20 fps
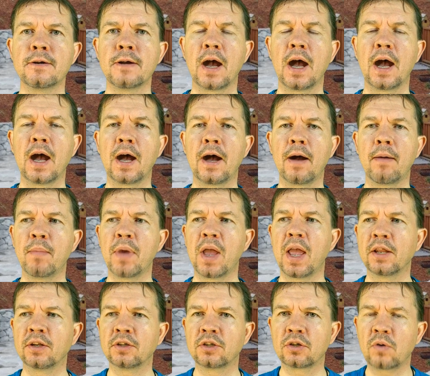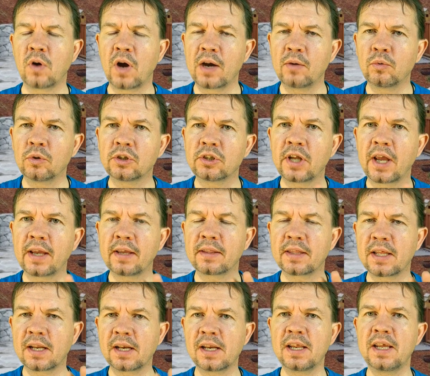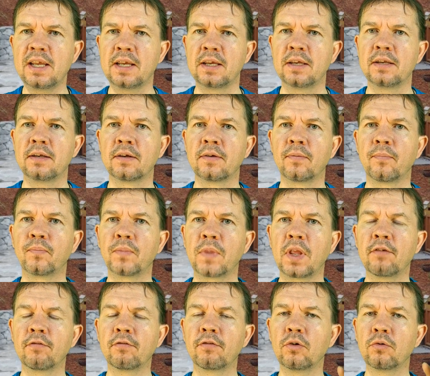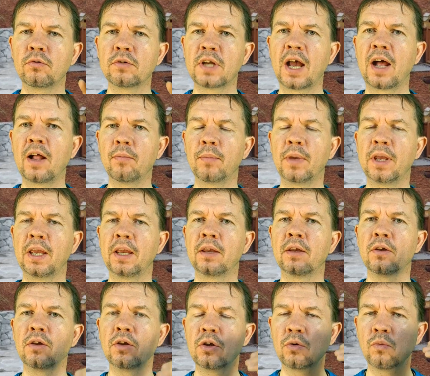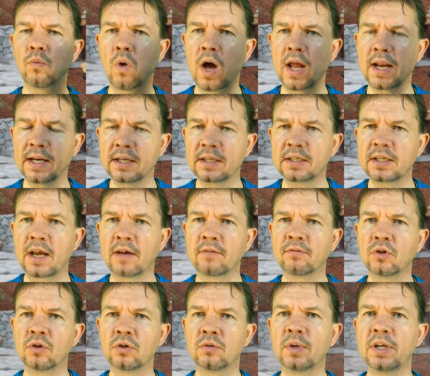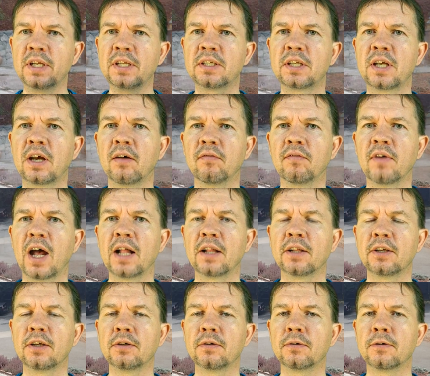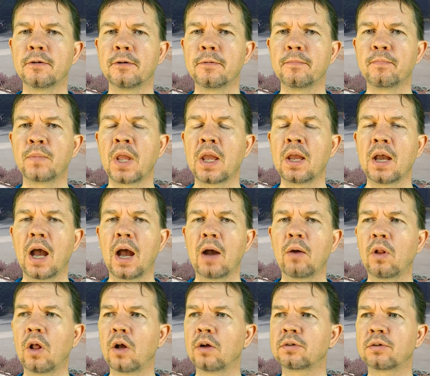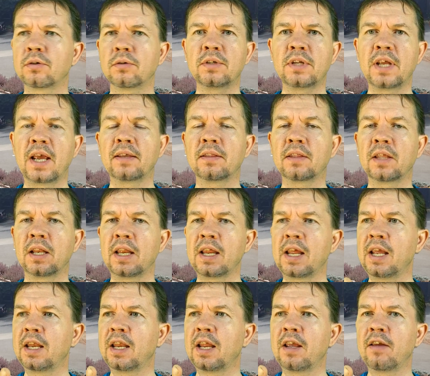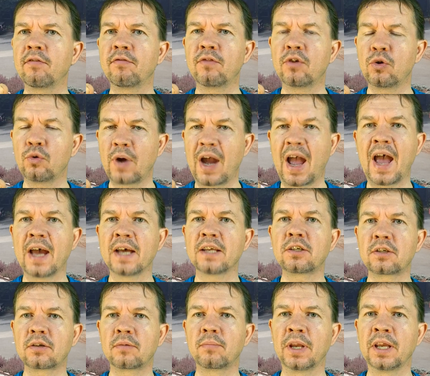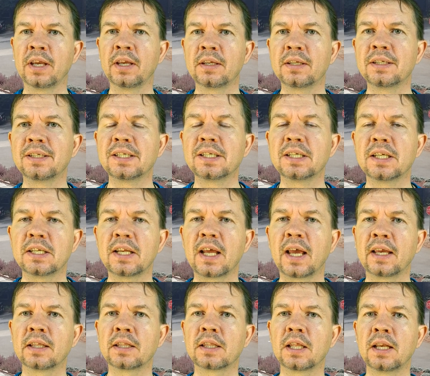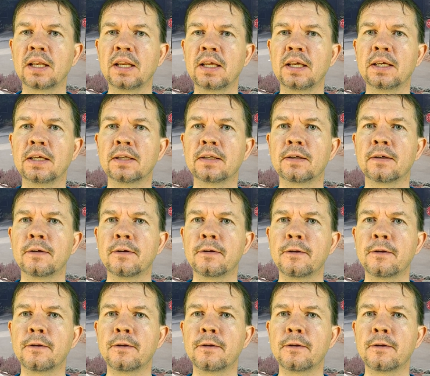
And so I will take the lead if you tell me you want it to have good resale value. I will also take the lead if you ask me to take the lead.